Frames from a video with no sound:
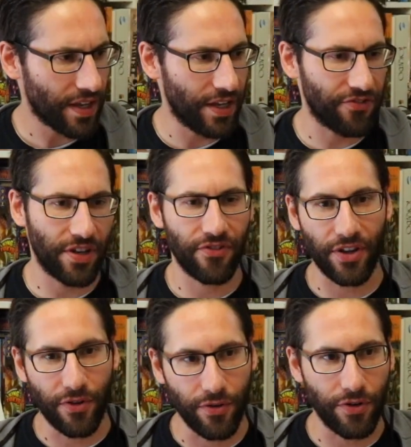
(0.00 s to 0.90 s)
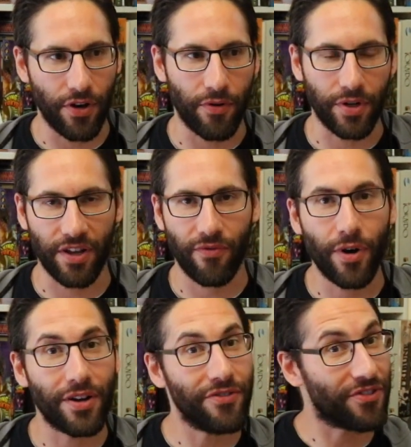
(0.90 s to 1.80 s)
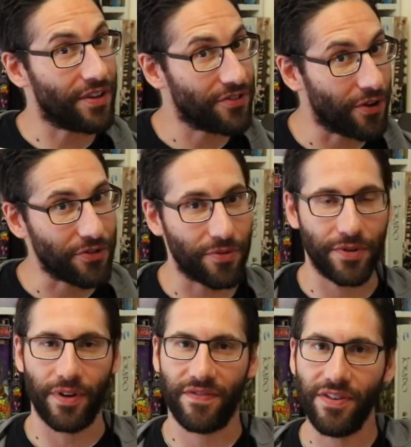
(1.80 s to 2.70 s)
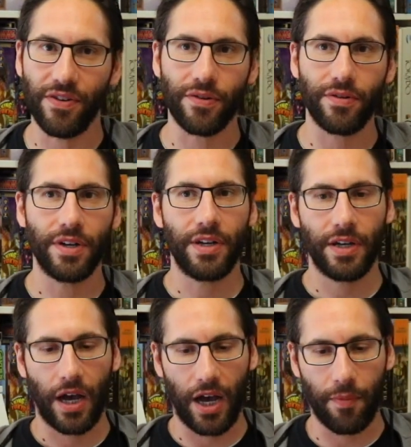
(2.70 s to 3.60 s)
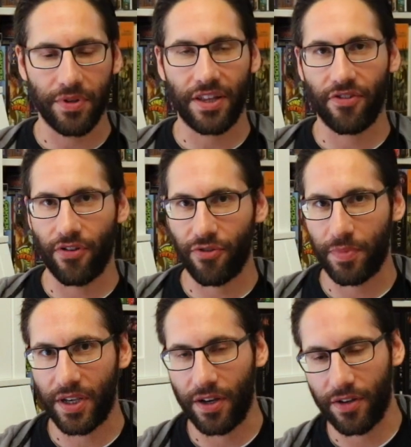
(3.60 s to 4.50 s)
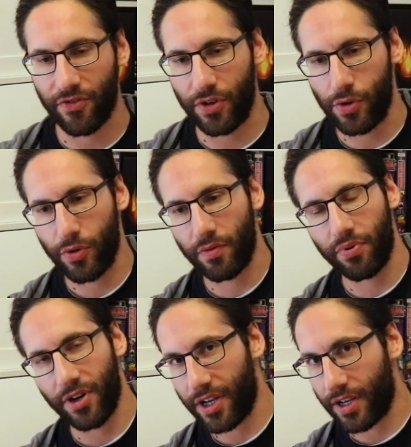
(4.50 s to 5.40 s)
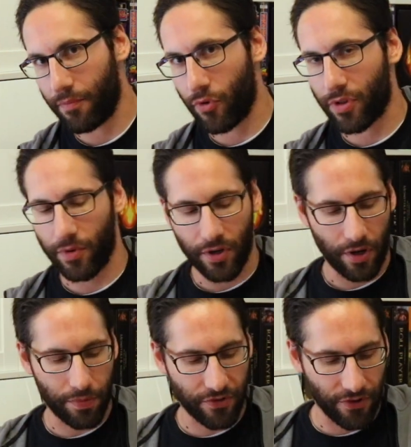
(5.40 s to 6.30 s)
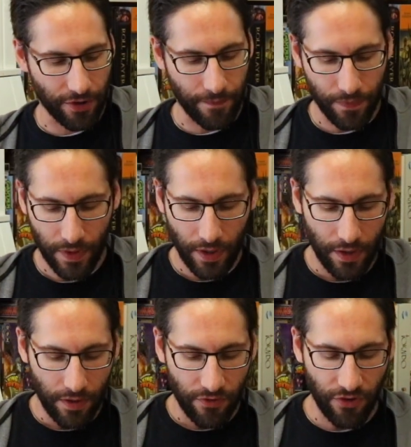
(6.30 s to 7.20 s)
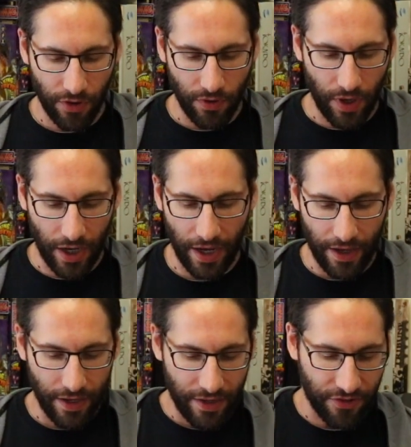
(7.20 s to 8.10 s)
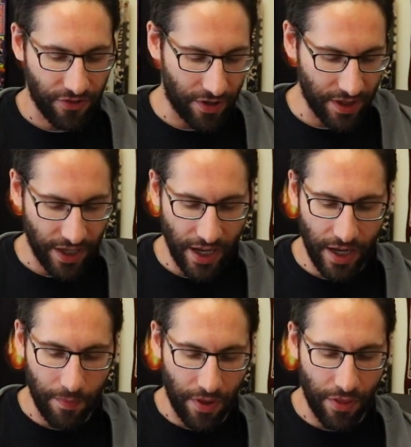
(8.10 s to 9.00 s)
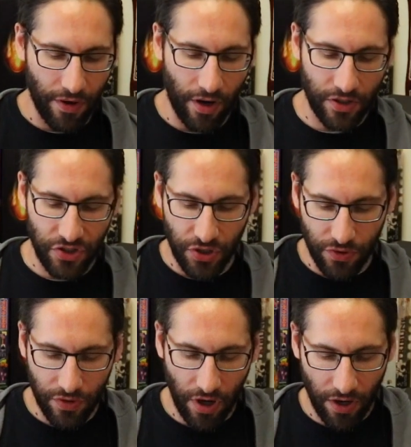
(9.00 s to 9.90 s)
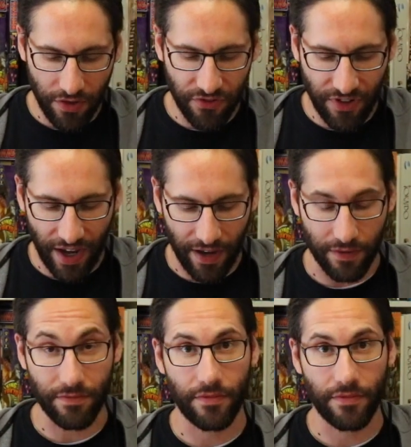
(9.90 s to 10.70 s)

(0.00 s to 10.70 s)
instead of saying Uno when you have 1, you say Dos when you have 2, but that's also because you can play more than 1 card per turn. So at the start of the game, there are 2 cards down.